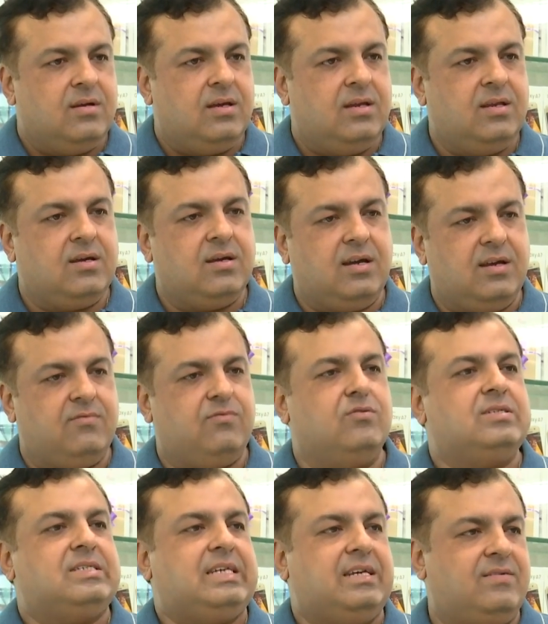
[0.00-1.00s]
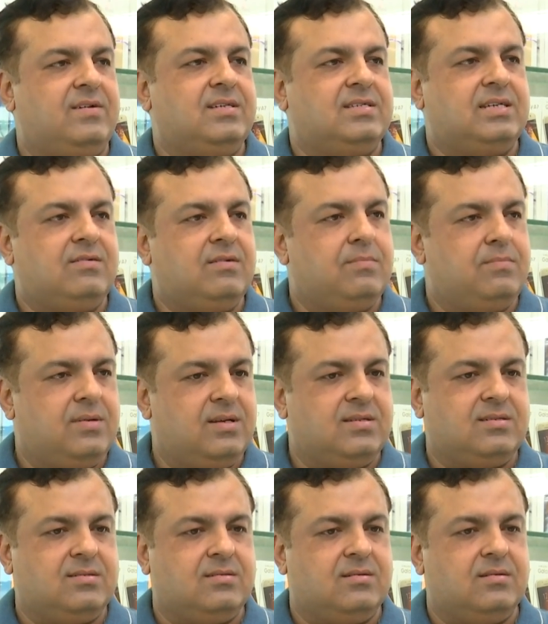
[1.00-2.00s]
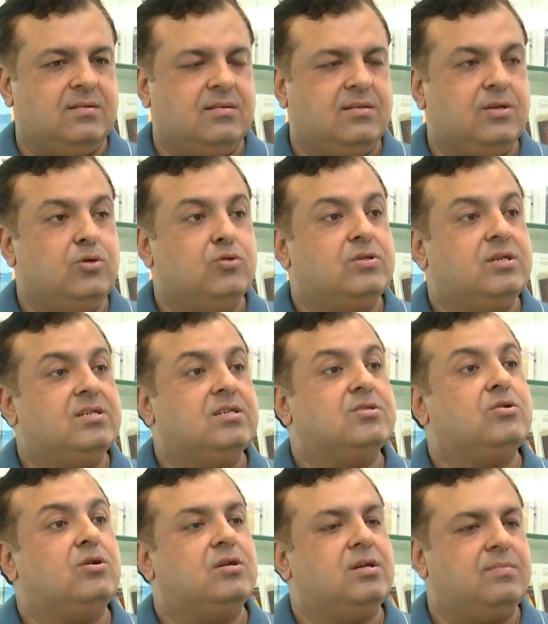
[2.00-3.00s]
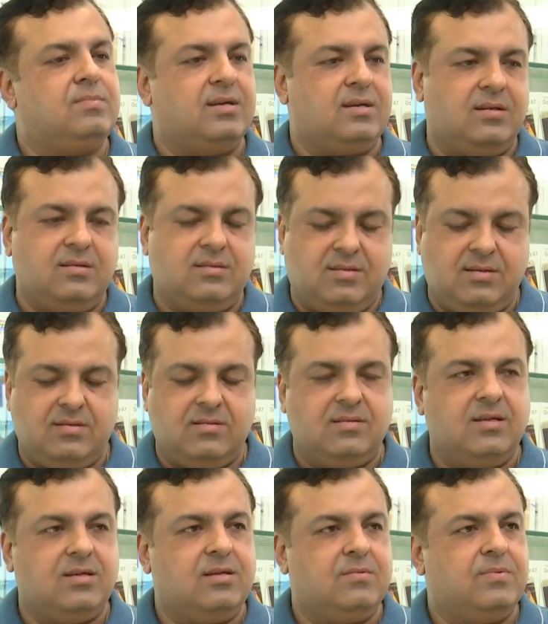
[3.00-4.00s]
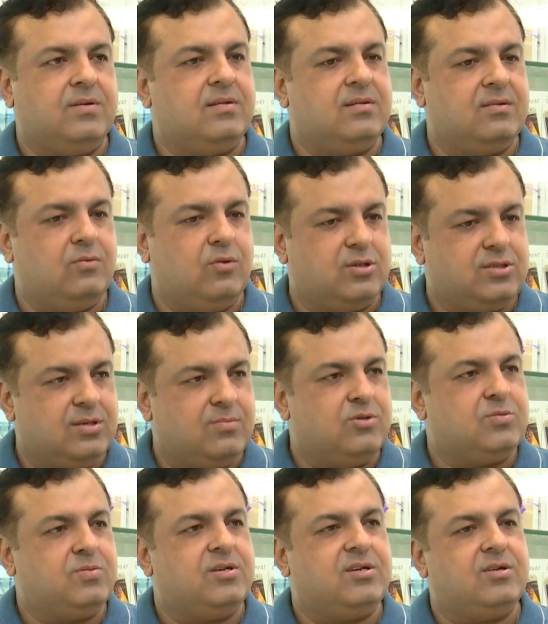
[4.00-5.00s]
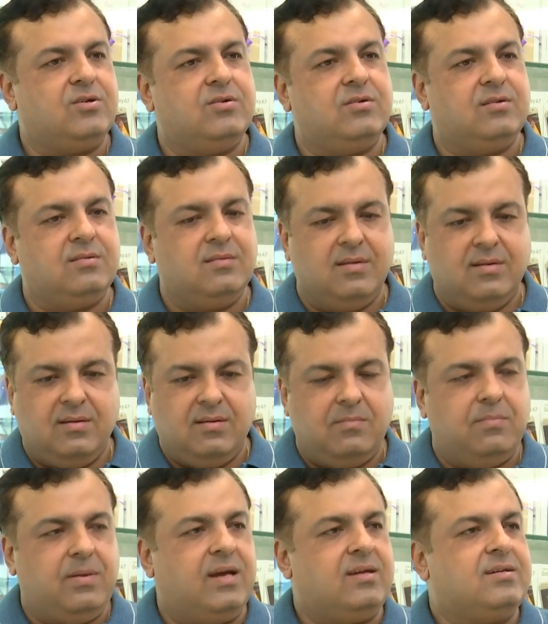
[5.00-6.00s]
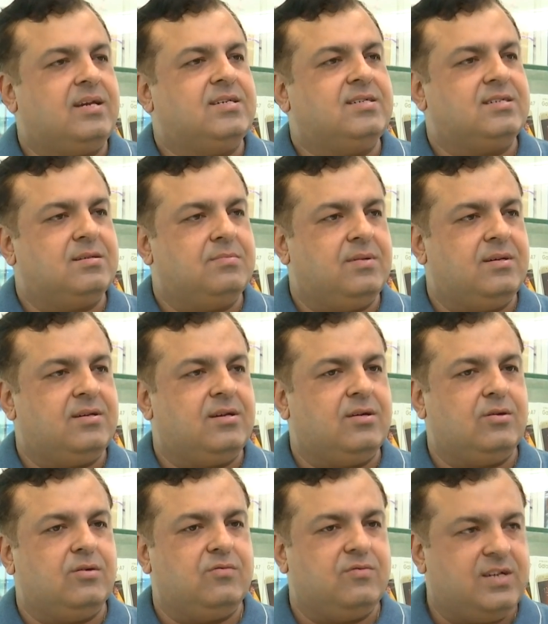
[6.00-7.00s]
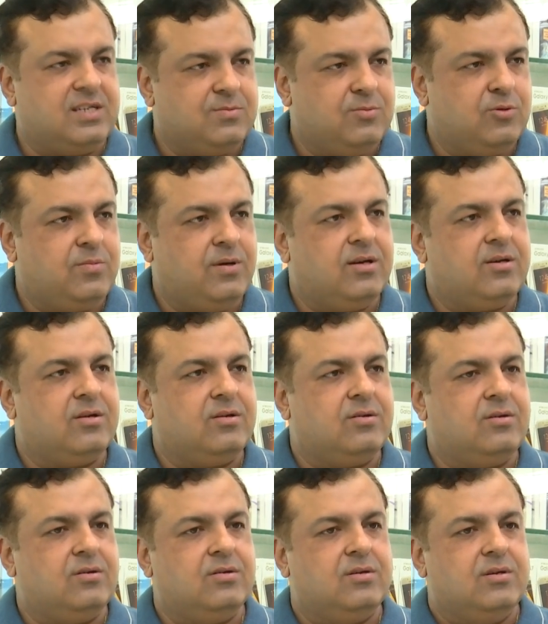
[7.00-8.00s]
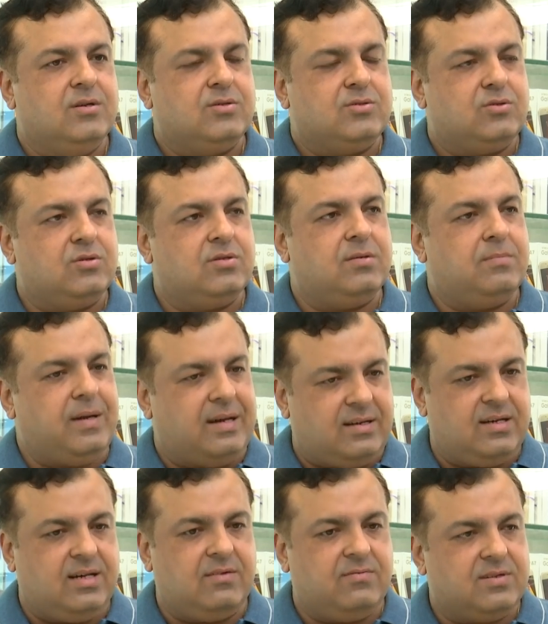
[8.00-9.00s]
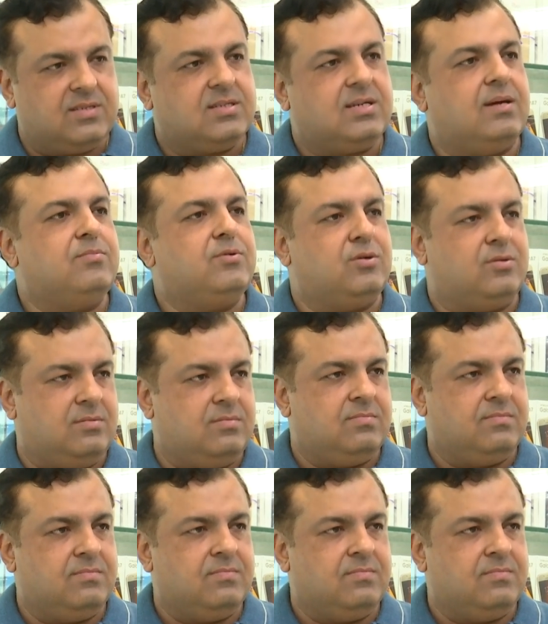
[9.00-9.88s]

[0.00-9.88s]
This iPhone 7, 7 Plus, the usage has gone up like anything. Many people use WhatsApp, bank transactions, Facebook. So, the battery life has come down.